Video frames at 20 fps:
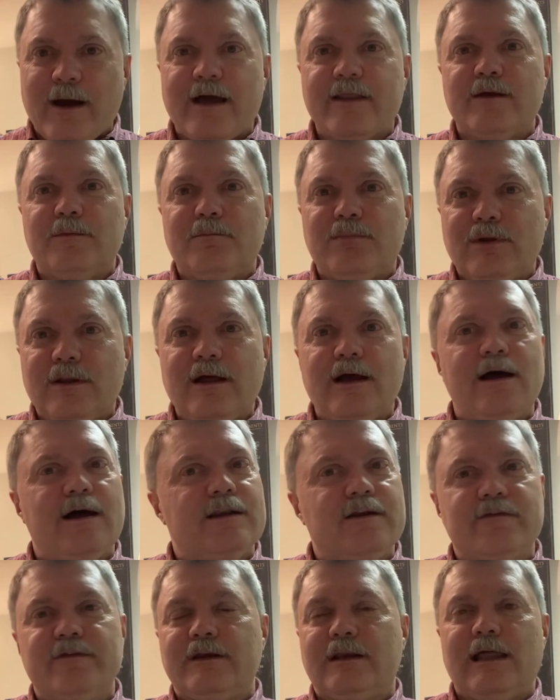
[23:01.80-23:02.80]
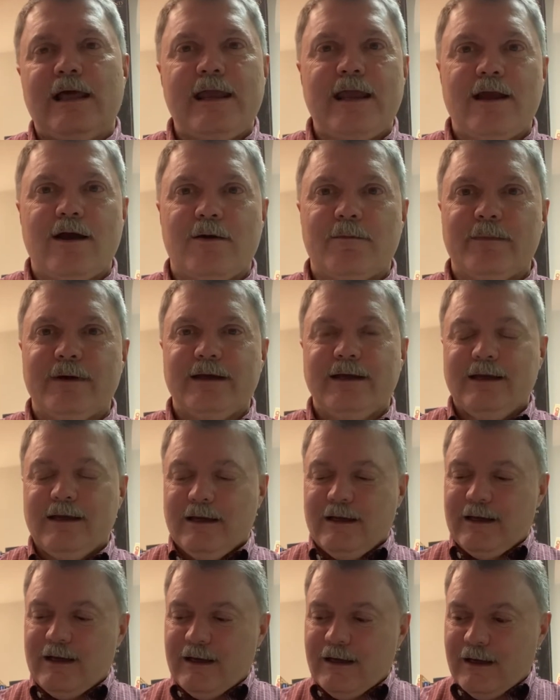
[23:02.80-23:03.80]
by the blood of the Lamb.
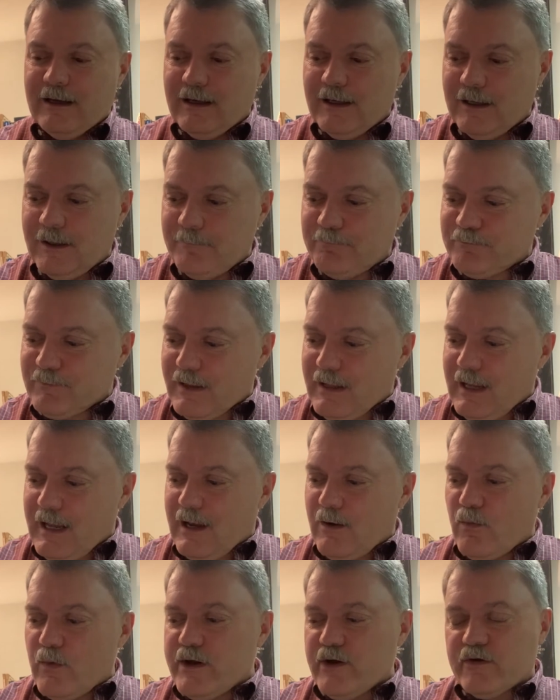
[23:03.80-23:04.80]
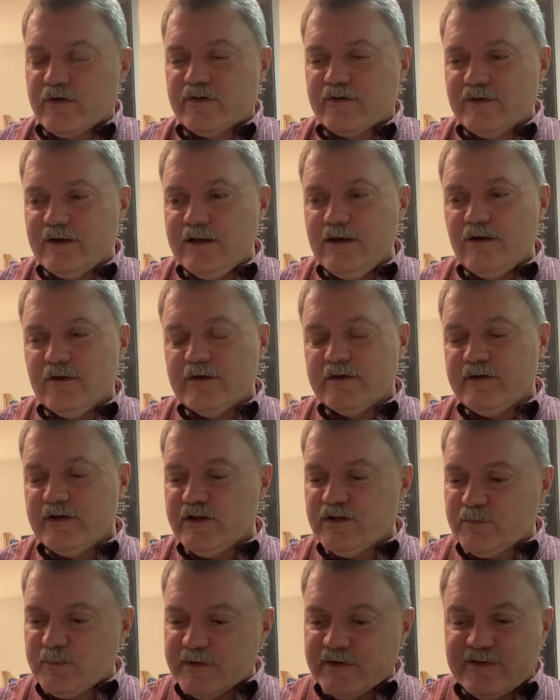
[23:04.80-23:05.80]
And we are sealed as
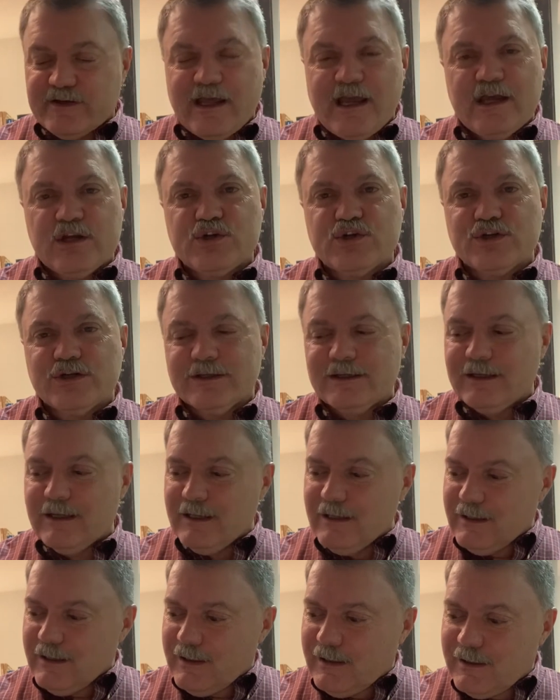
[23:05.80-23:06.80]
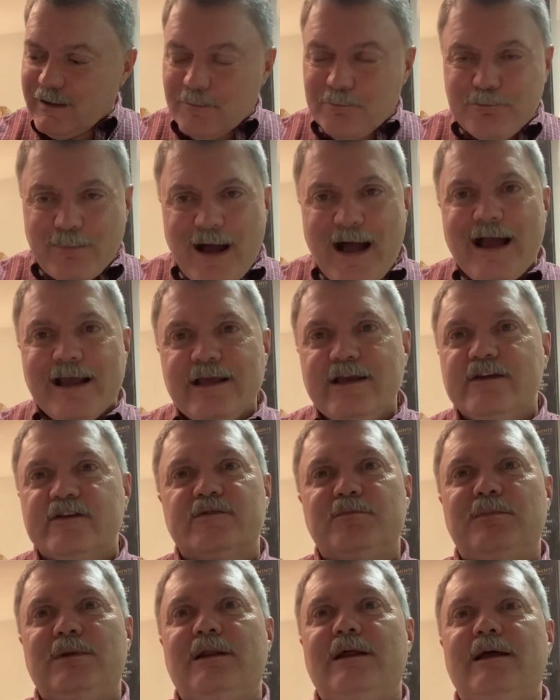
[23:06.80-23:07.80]
his possession by
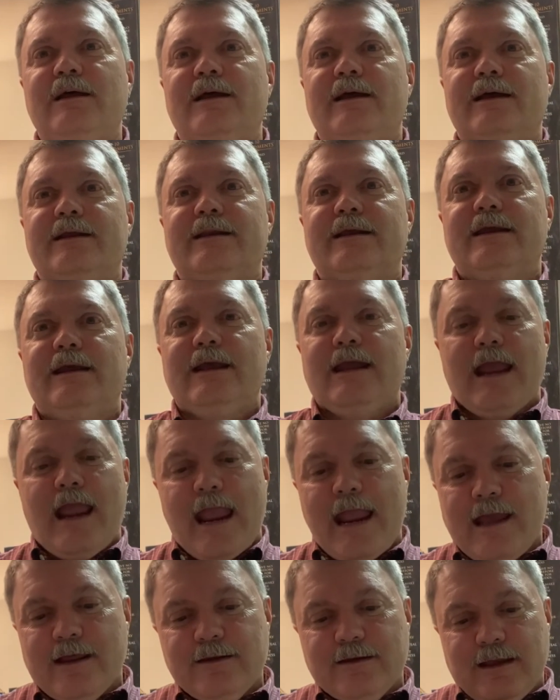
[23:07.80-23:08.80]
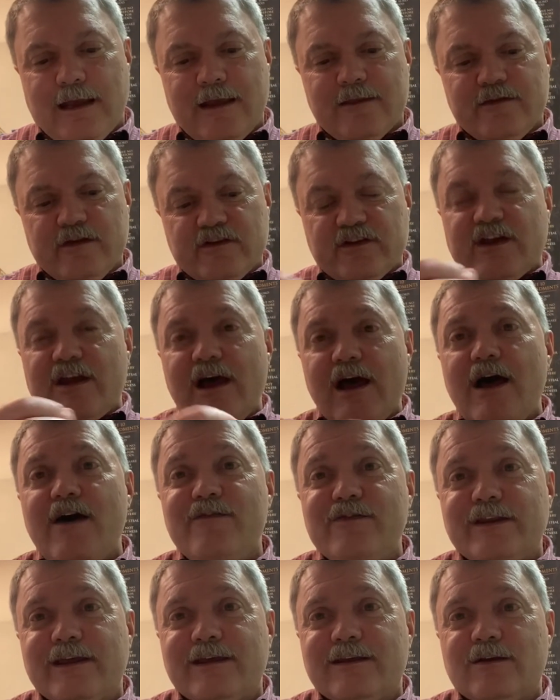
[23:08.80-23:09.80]
his blood. And this
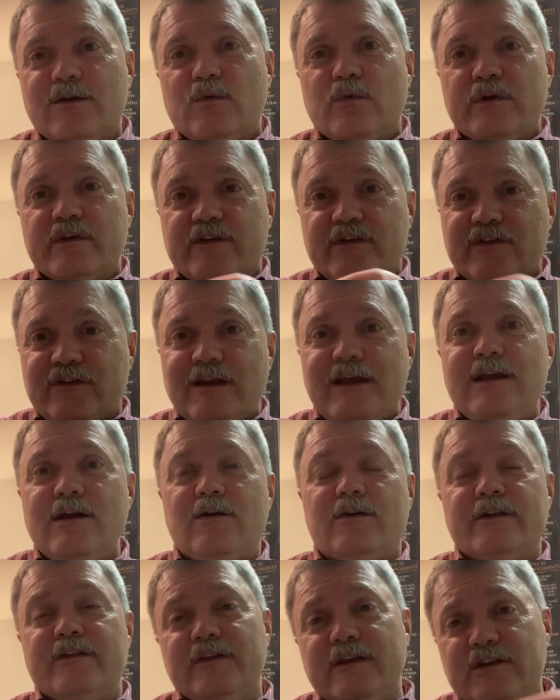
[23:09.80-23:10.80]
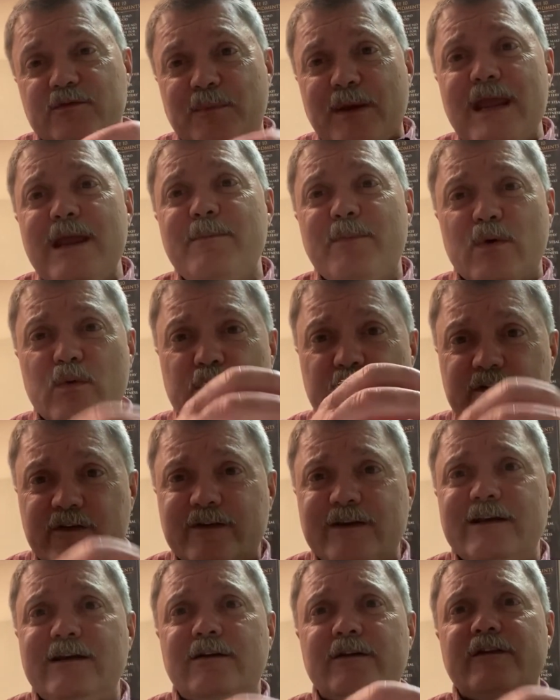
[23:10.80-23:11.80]
covenant was sealed, and these people were
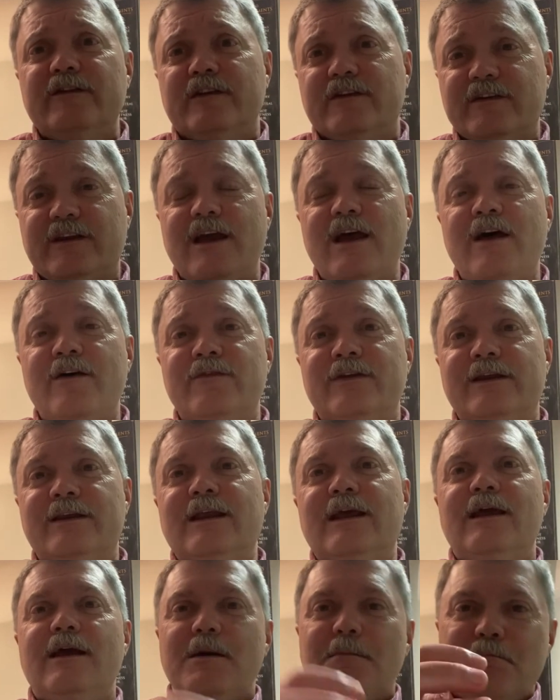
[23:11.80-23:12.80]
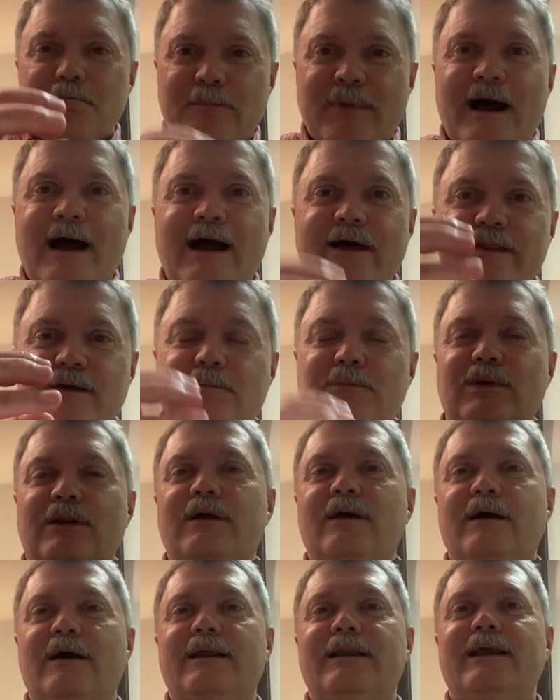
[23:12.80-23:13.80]
sealed in this covenant by the
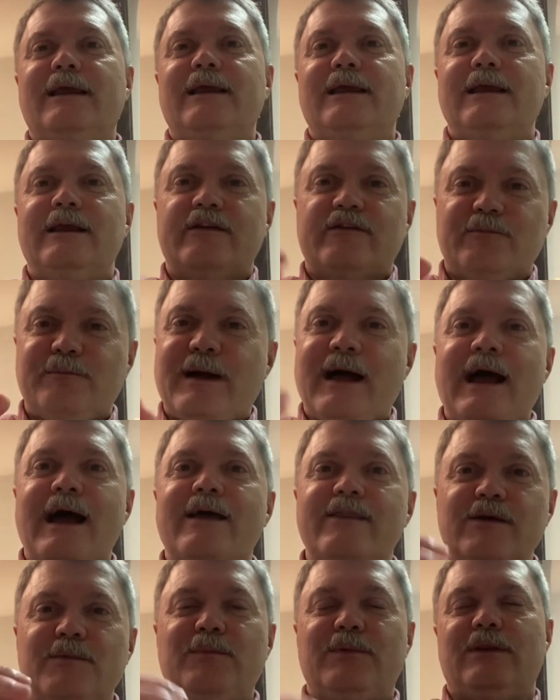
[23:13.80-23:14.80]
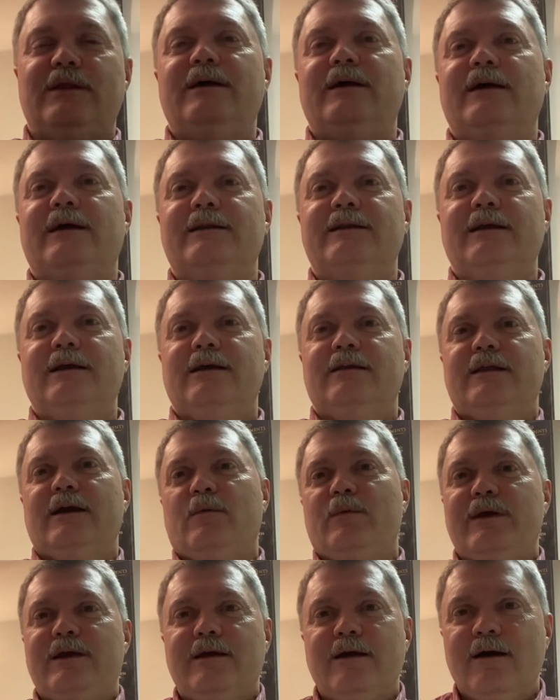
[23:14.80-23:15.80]
blood. It's by the blood
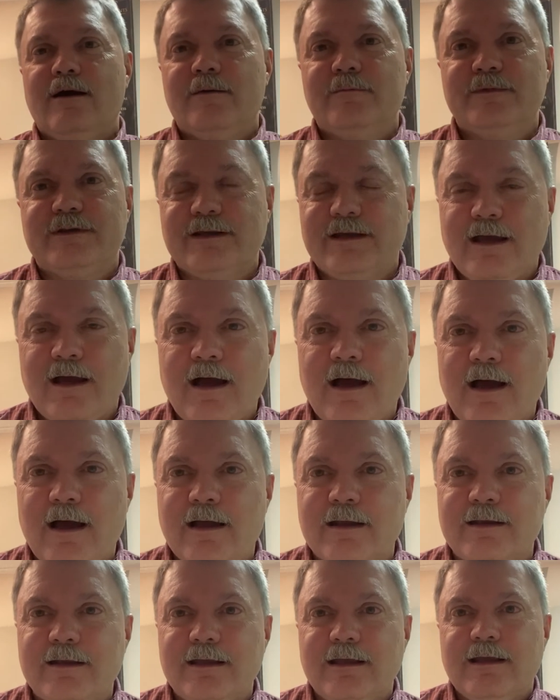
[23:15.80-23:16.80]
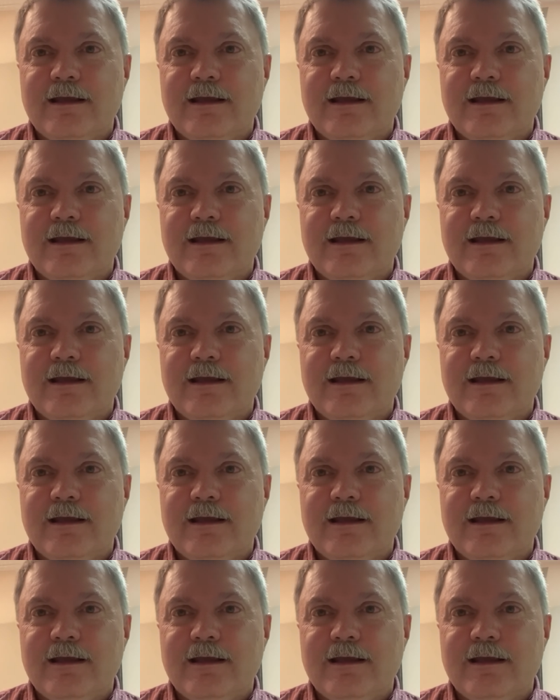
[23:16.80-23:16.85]
that we come to God